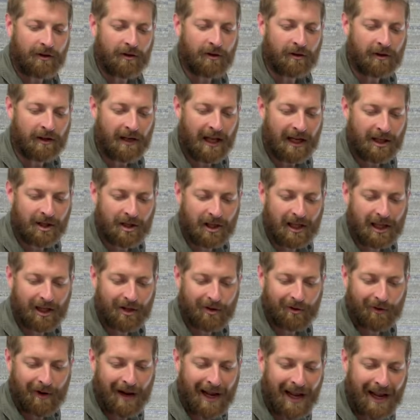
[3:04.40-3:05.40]
you can actually
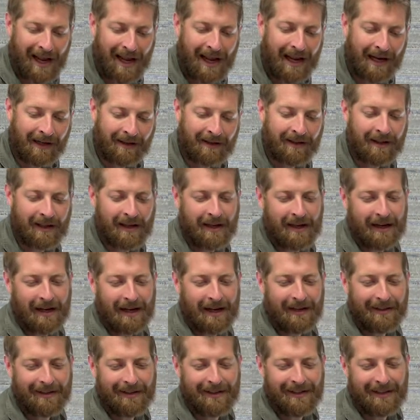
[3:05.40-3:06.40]
get your hand
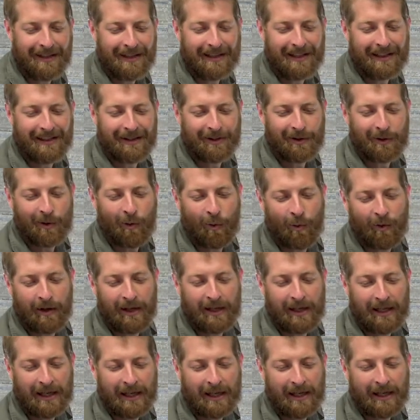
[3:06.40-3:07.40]
underneath the
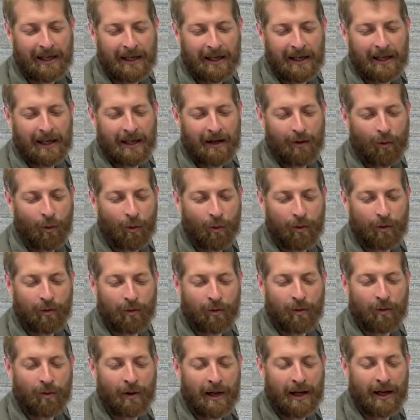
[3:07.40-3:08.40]
corner here, or
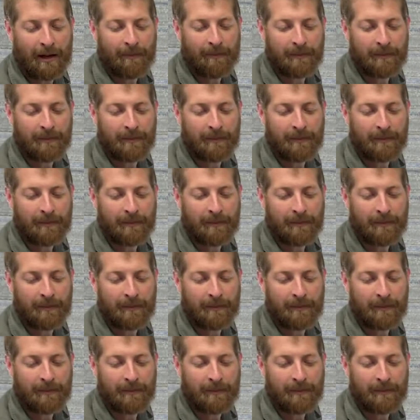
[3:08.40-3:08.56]
your